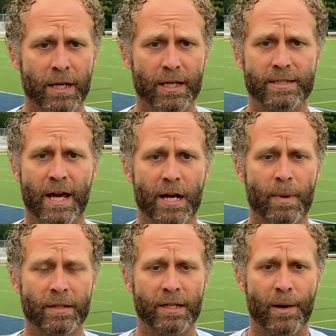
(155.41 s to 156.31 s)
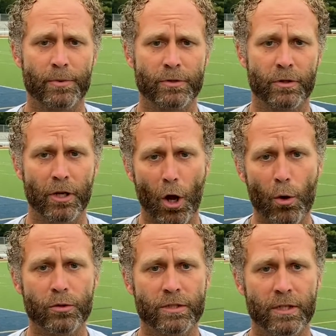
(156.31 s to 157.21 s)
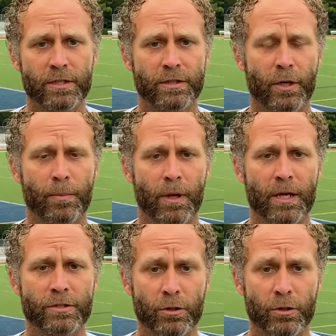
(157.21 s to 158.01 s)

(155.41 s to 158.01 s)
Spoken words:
excited about the opportunity to host us at their place.